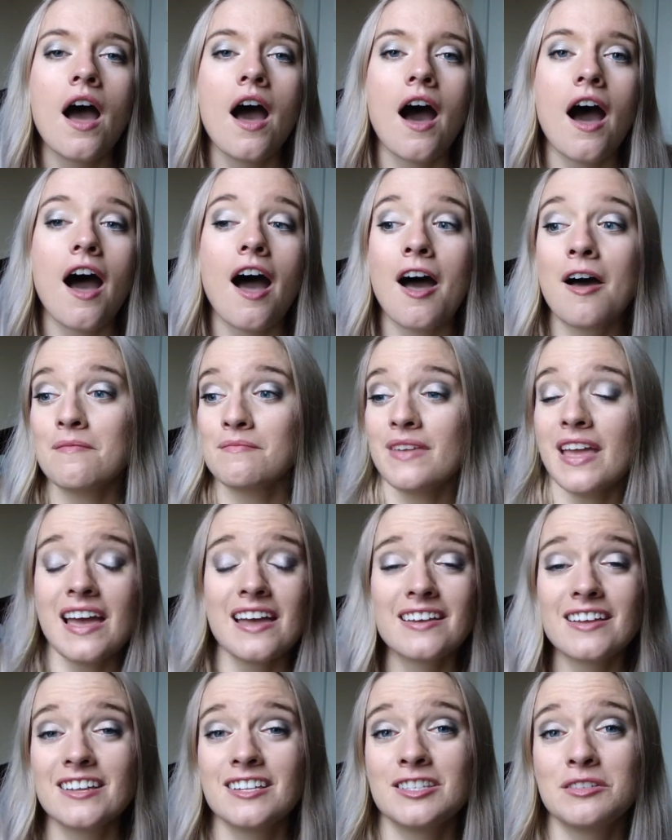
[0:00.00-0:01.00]

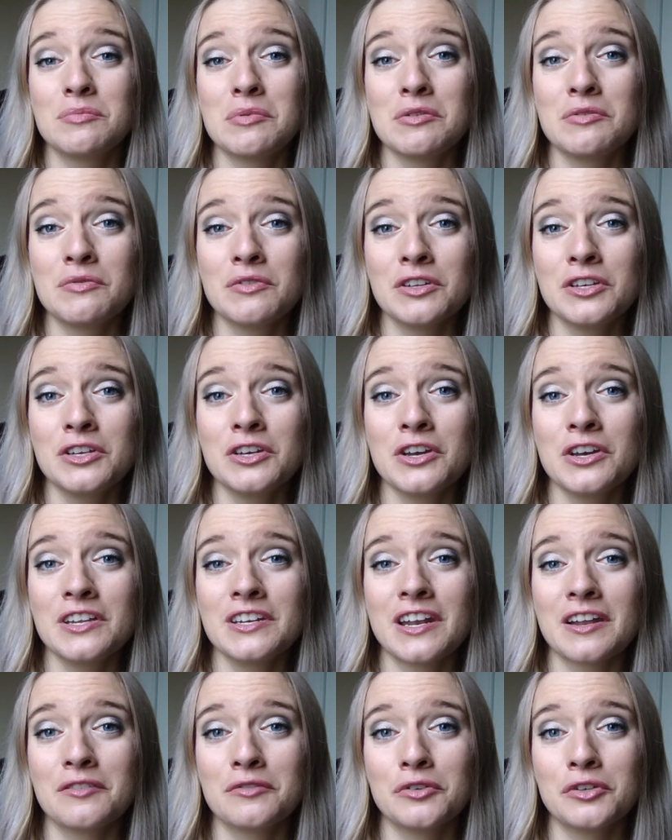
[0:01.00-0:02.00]
yeah, it's been really good
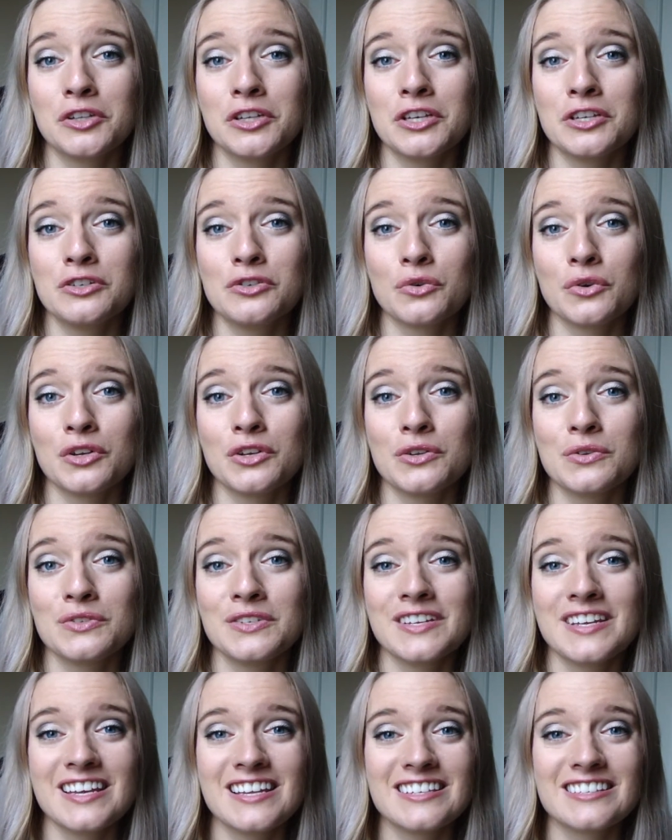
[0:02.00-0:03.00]
and I've really enjoyed
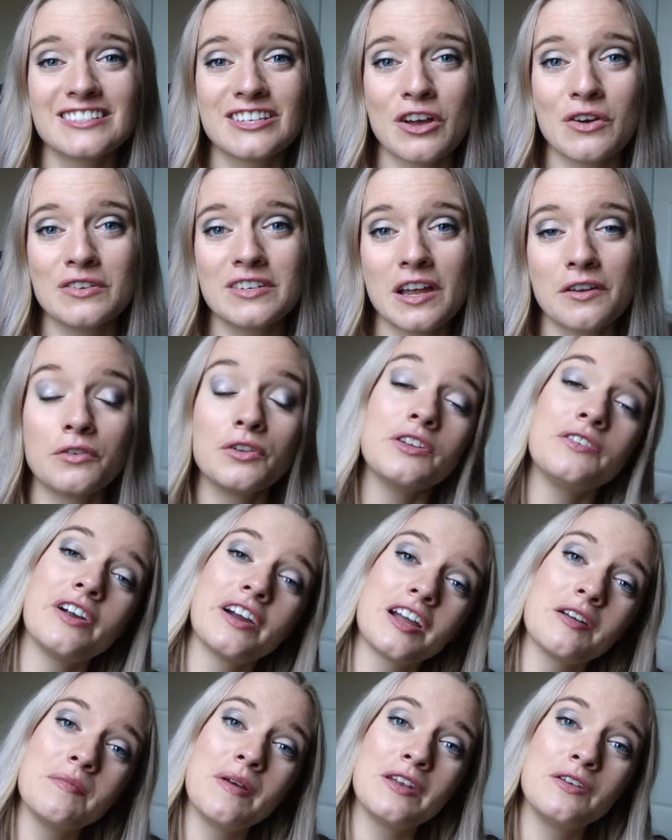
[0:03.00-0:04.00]
using it. So I definitely
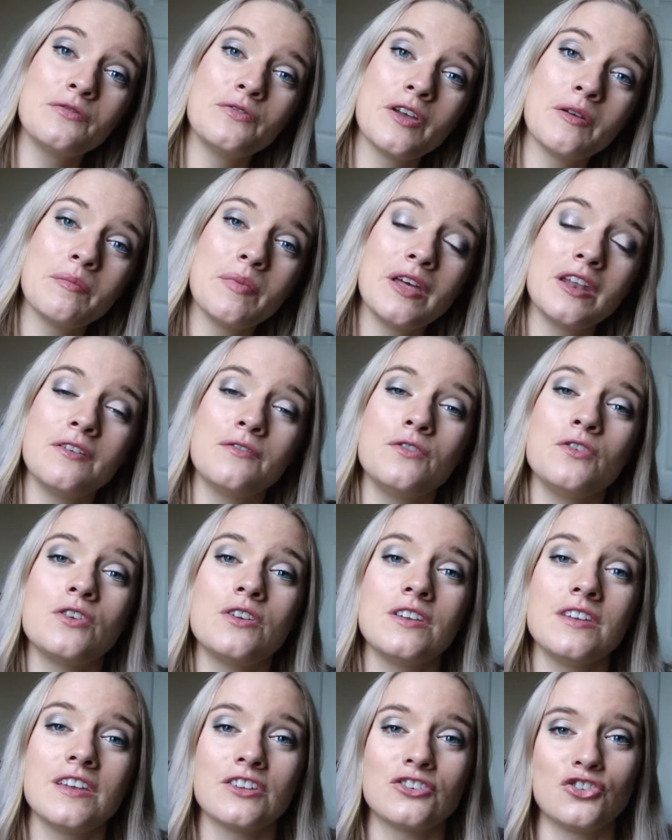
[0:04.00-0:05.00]
recommend Fitbit if you
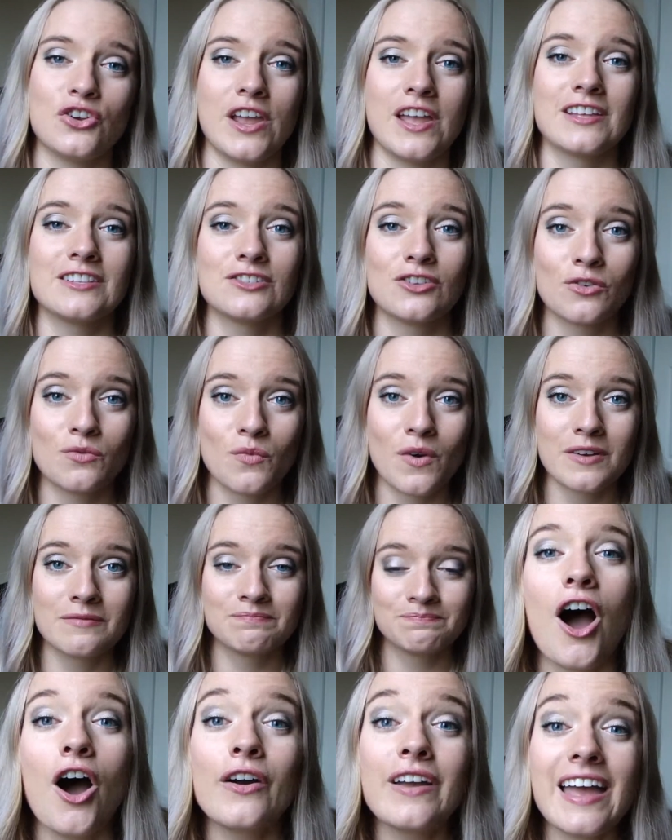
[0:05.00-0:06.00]
can get your hands on one.
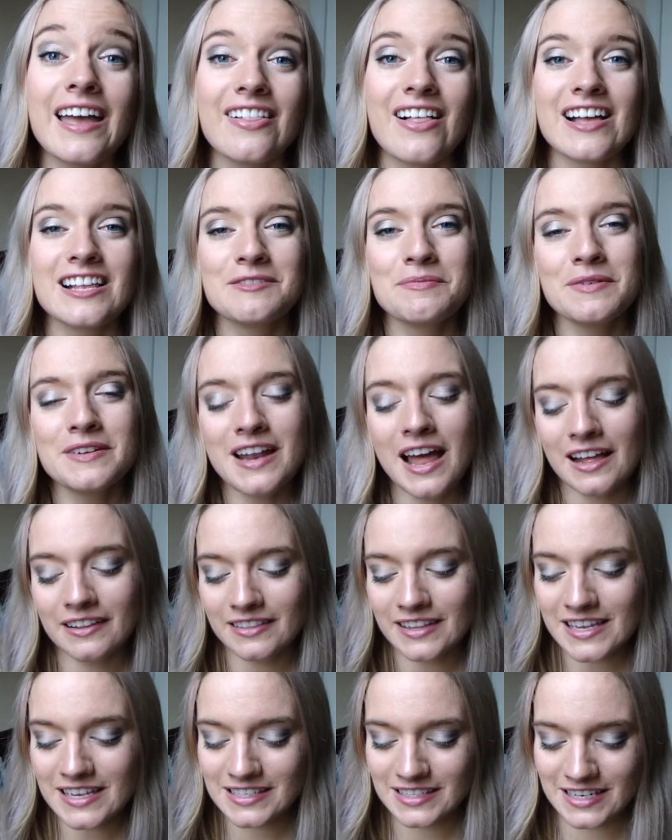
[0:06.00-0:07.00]
Okay, last but
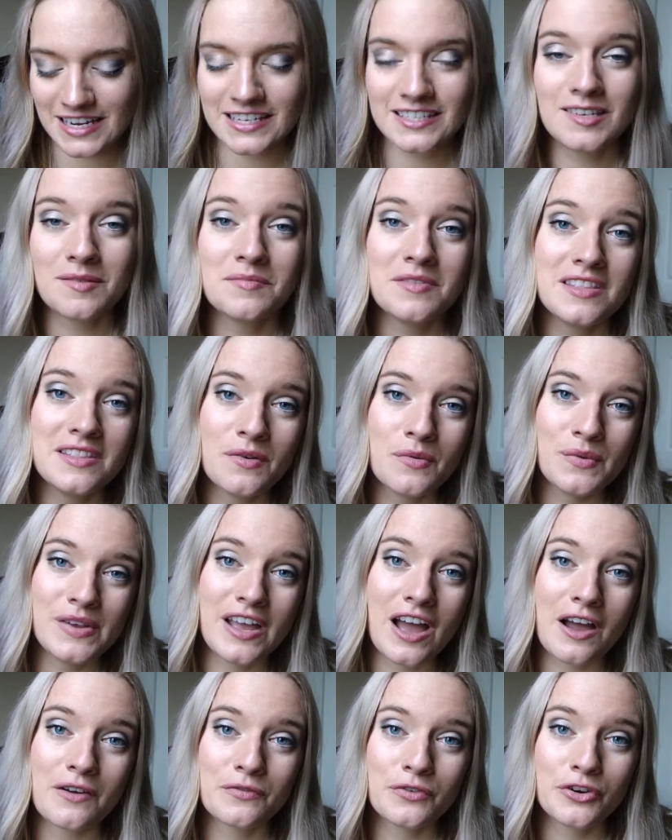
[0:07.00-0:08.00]
not least is something that we
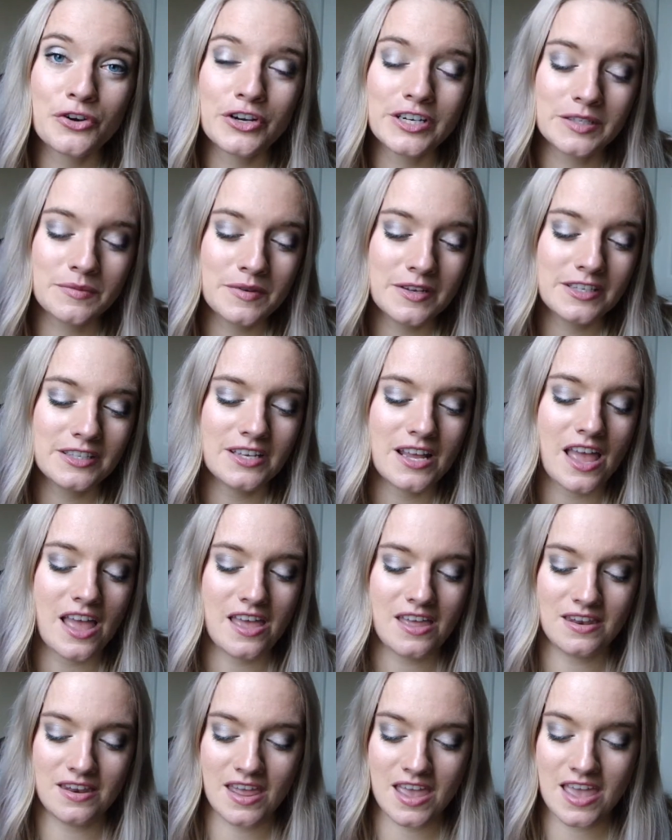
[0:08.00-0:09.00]
got for Christmas,
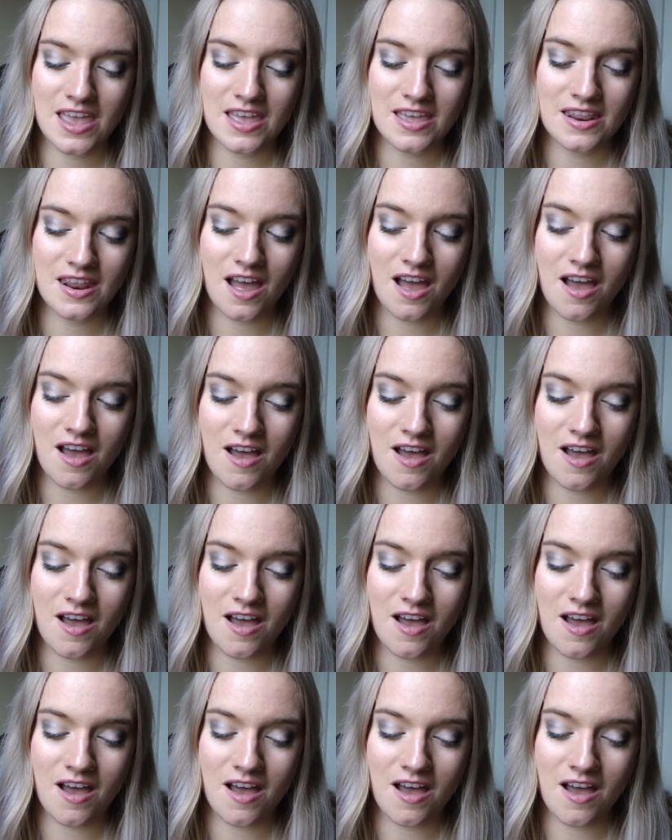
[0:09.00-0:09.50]
and it